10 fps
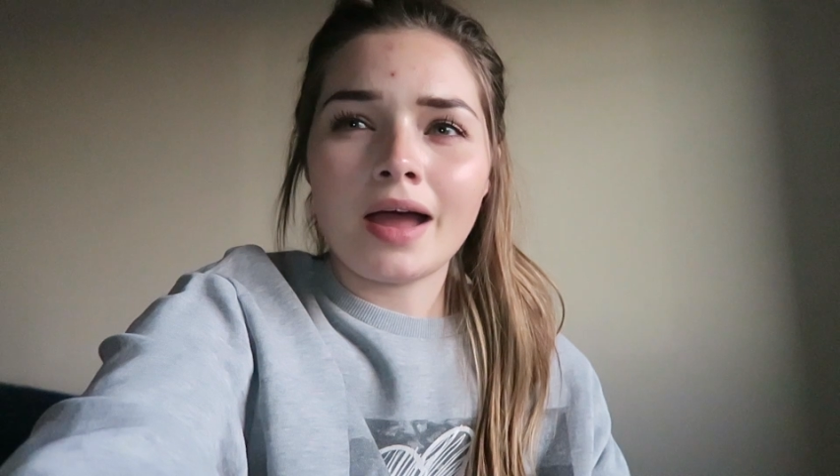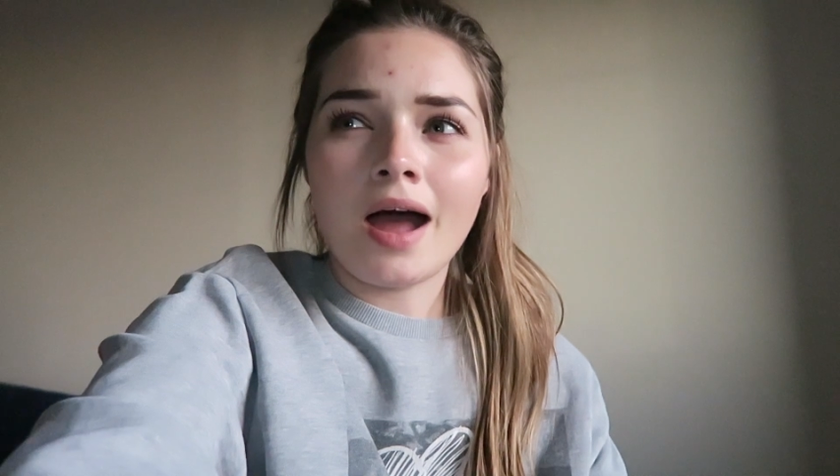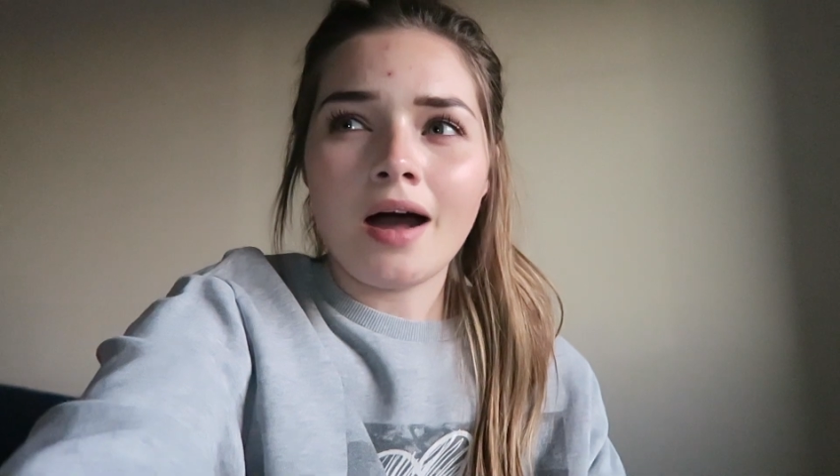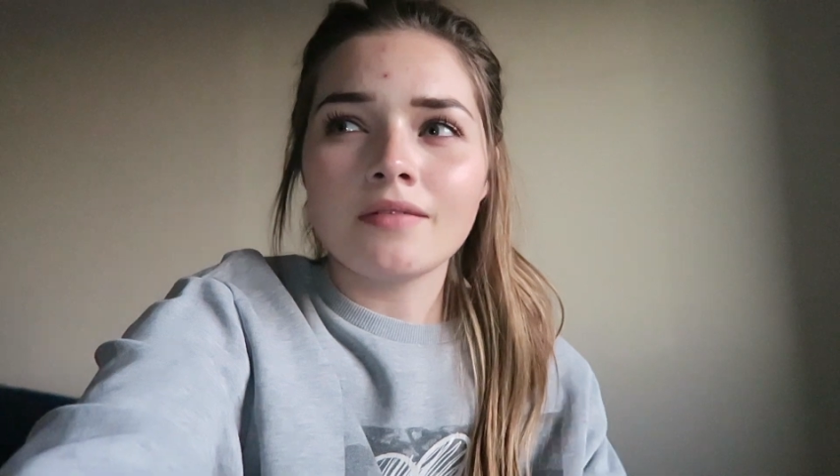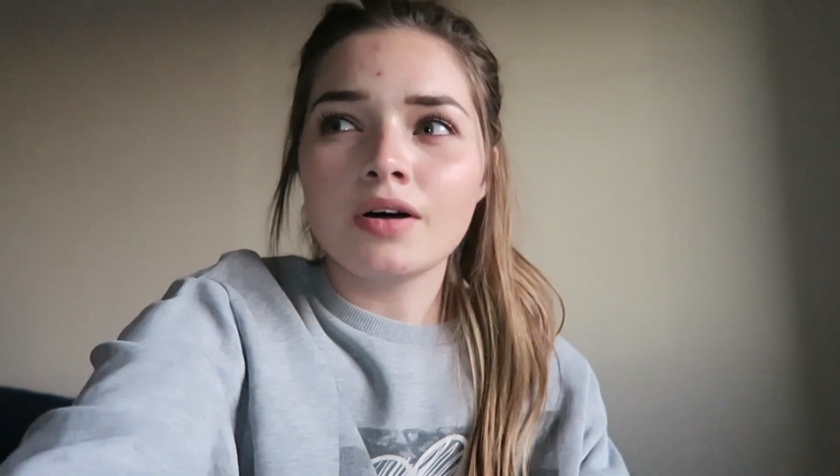I
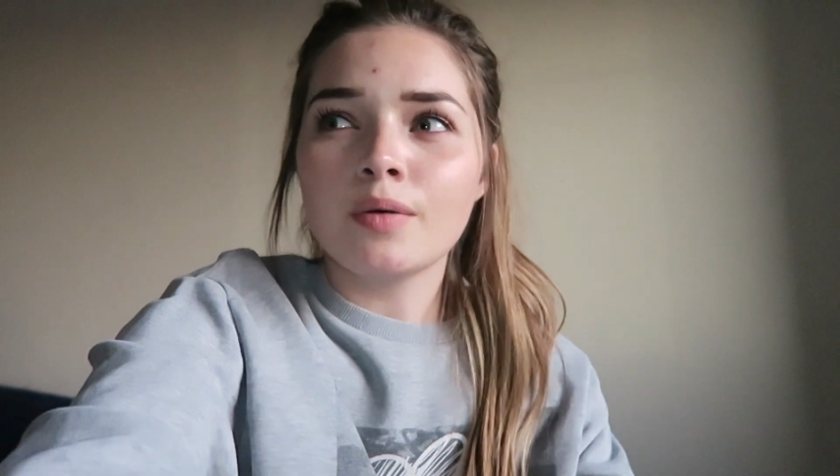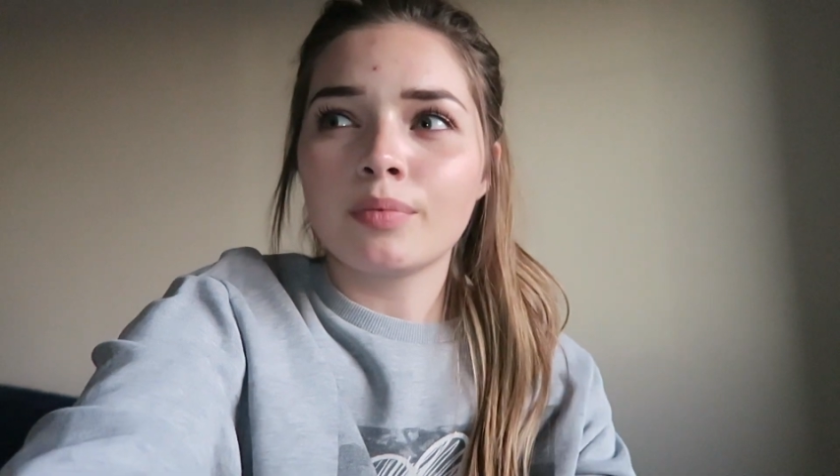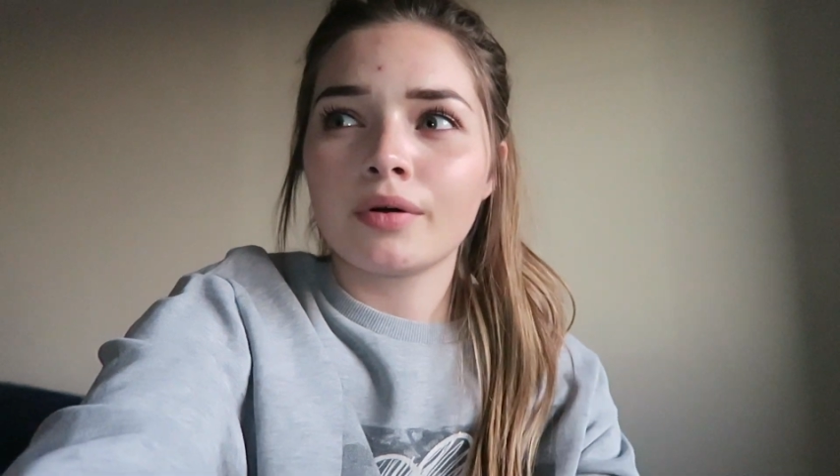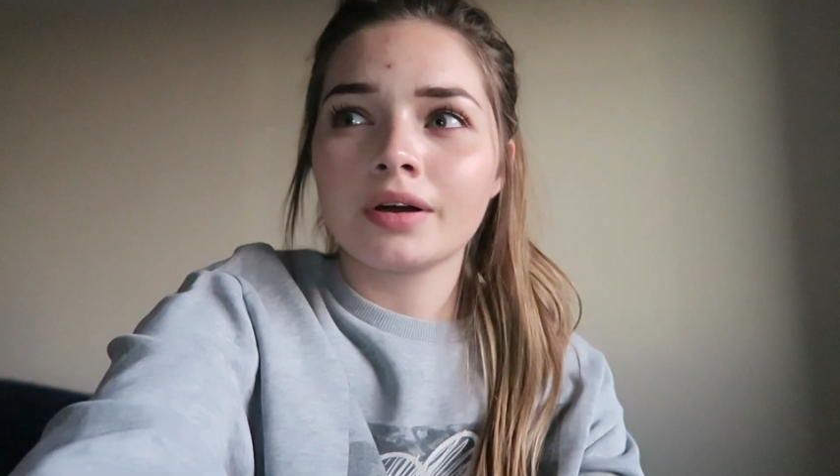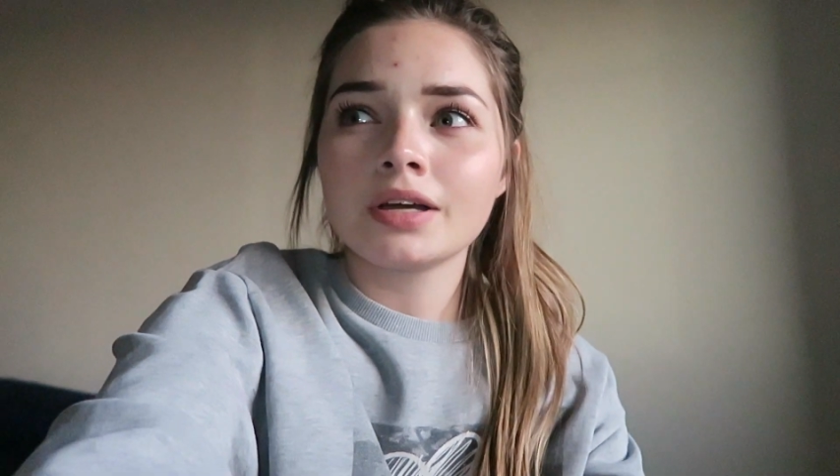have a
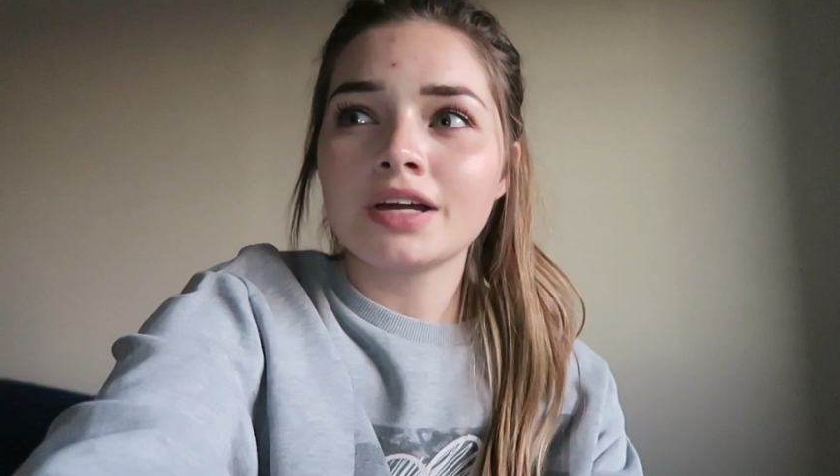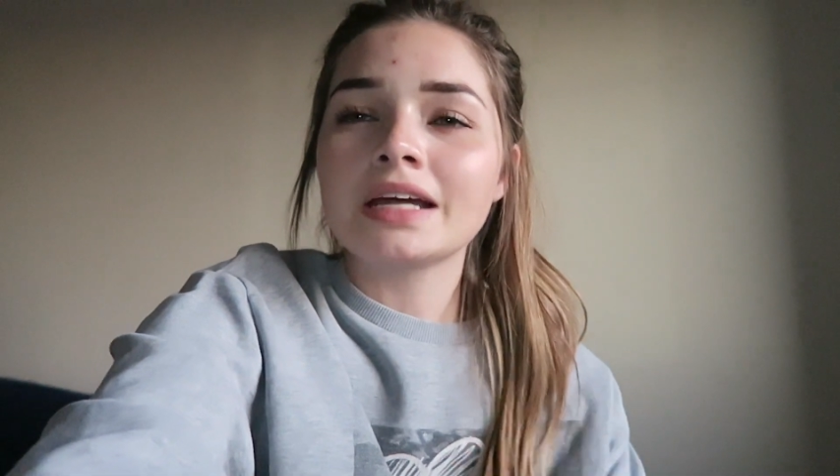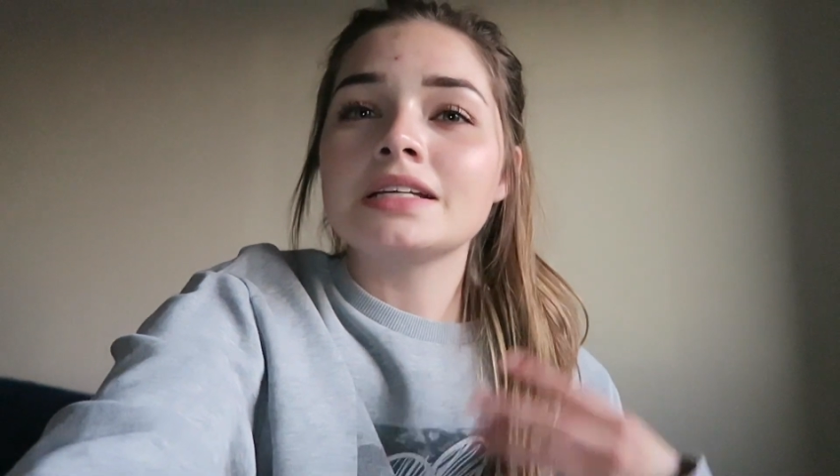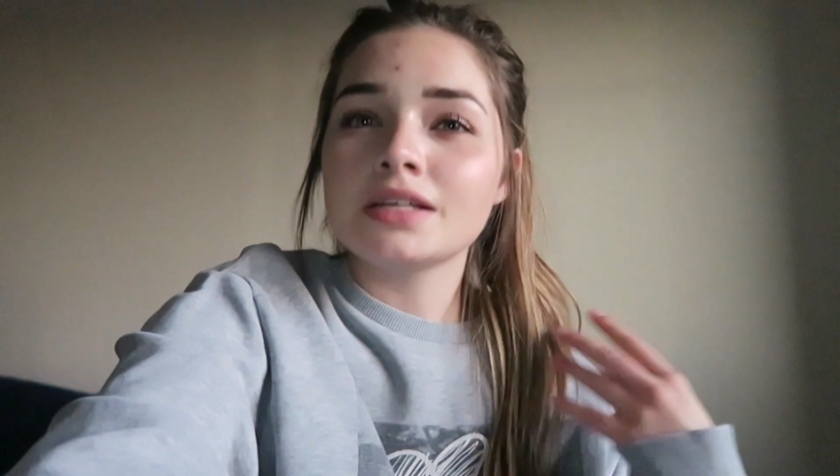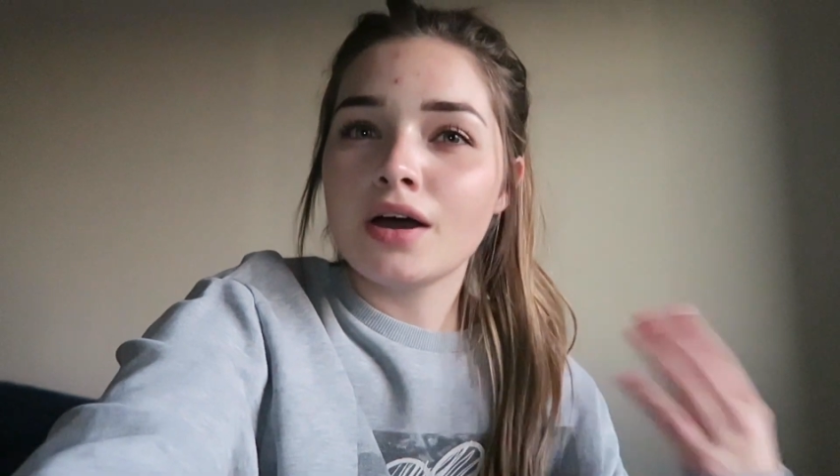pretty good
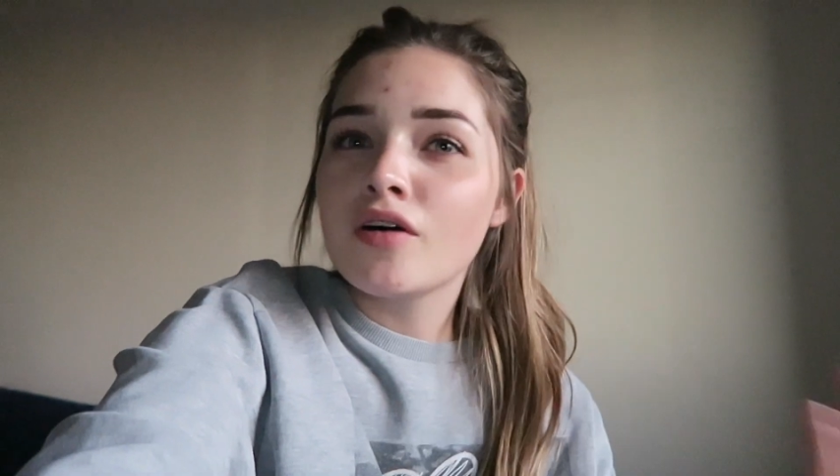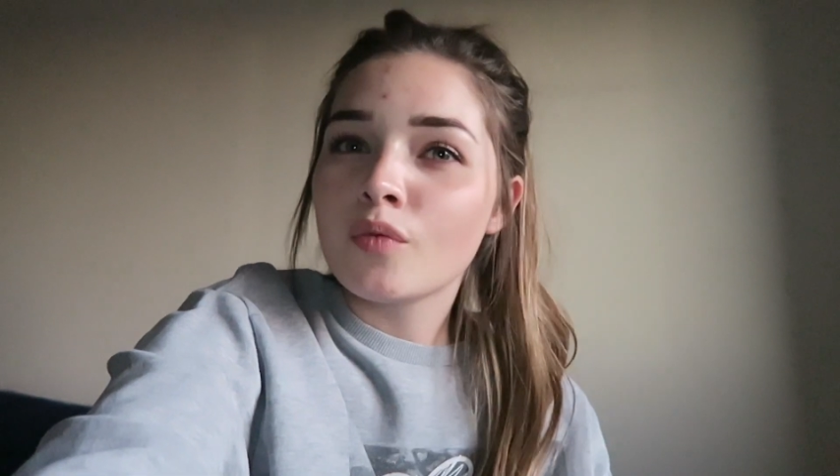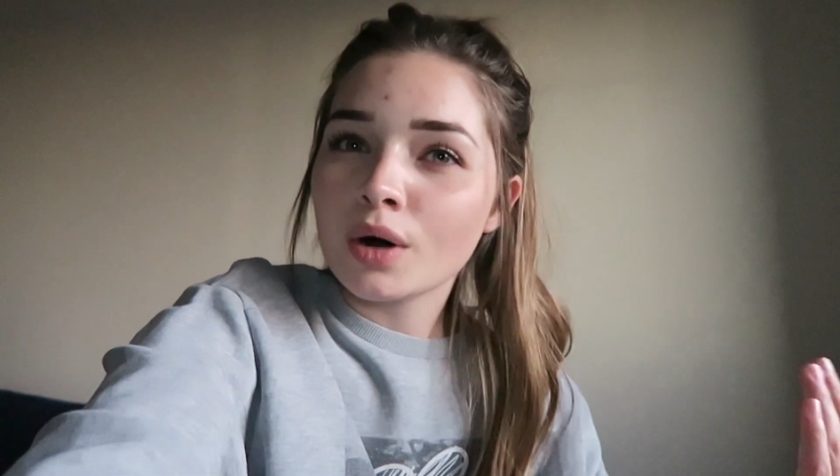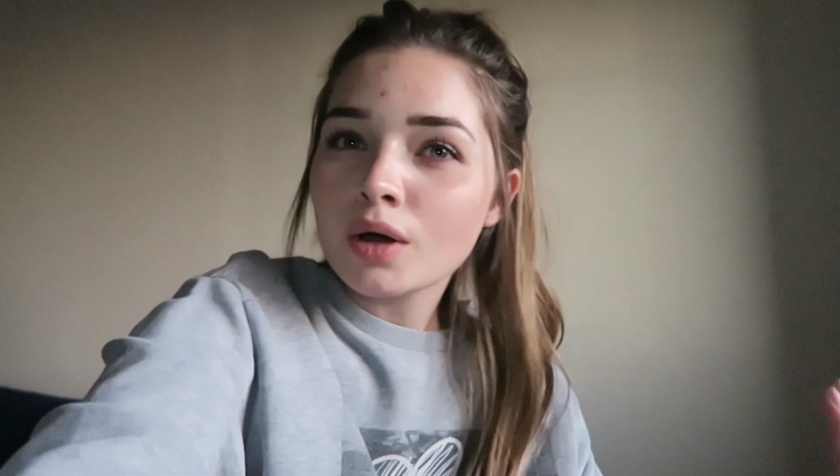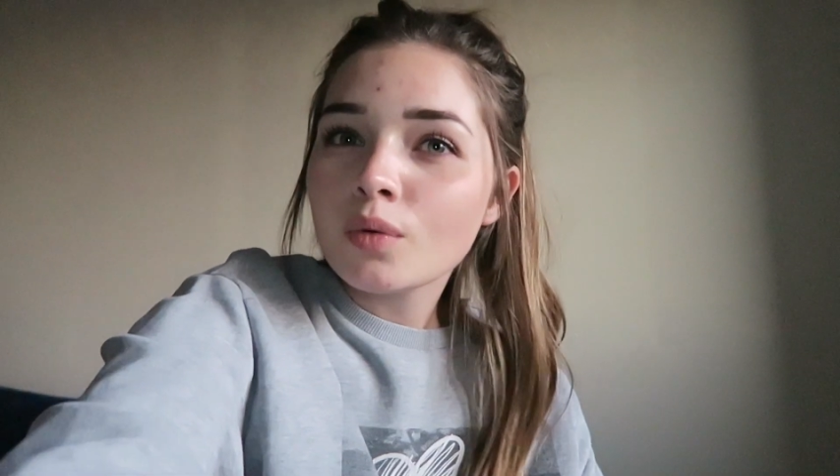idea
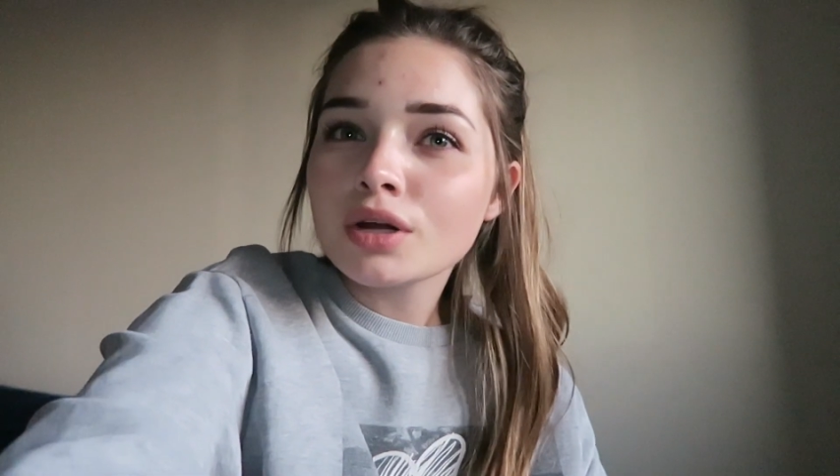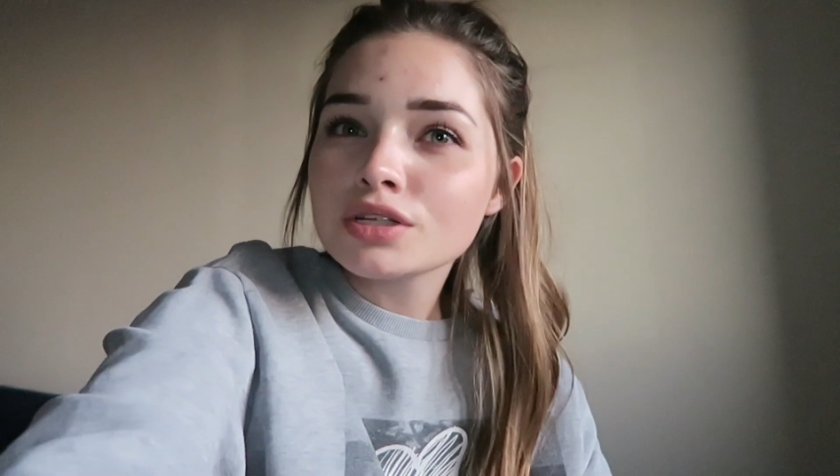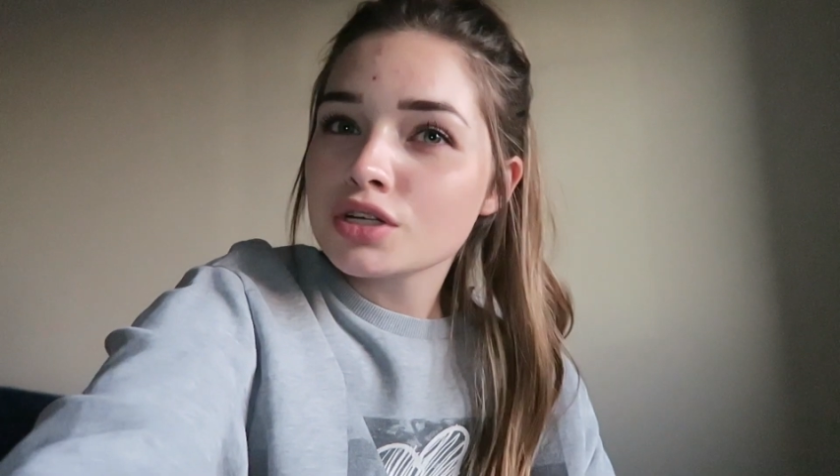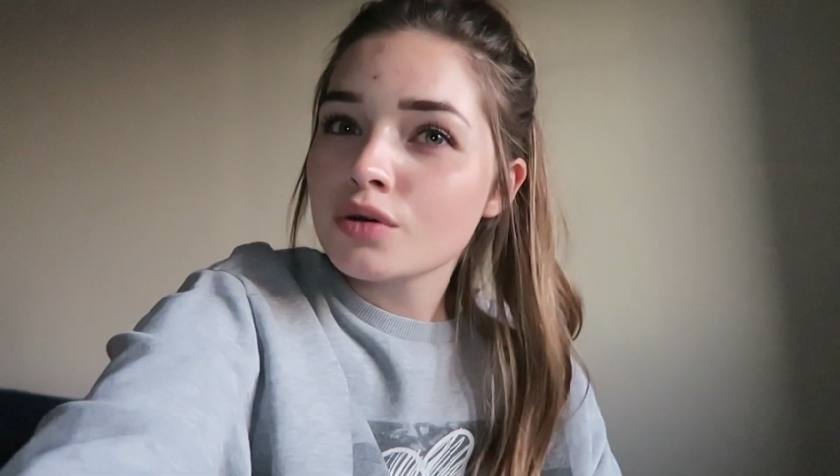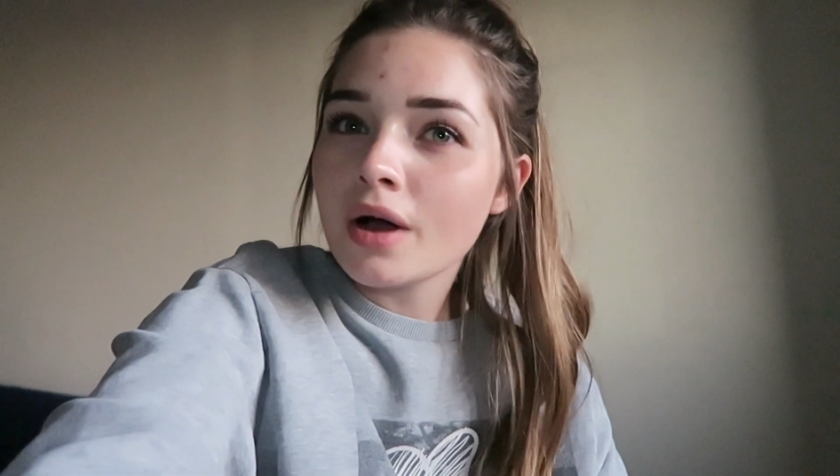of what I want
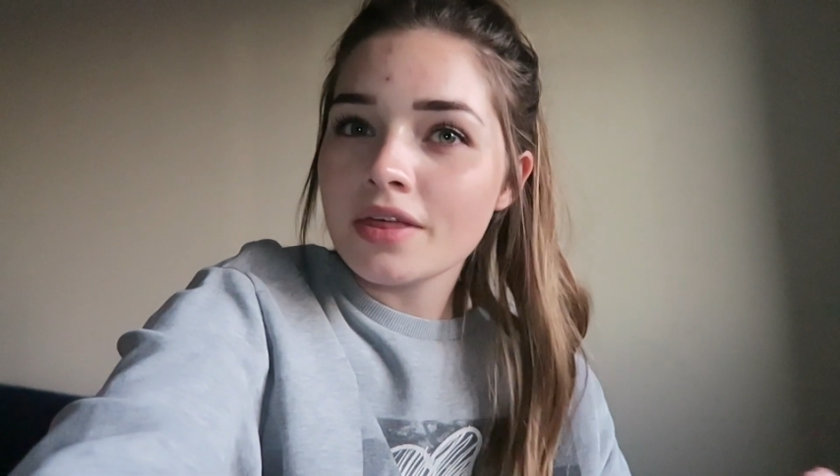to do.